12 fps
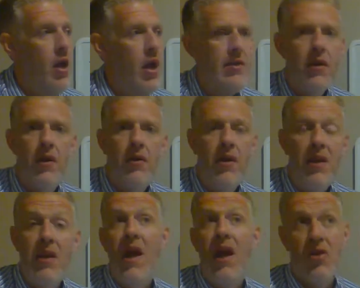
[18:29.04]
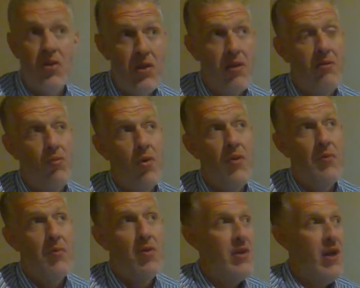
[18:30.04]
And so, and actually, Williams
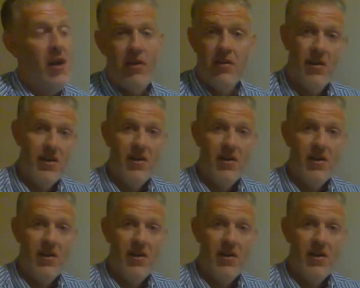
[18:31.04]
points out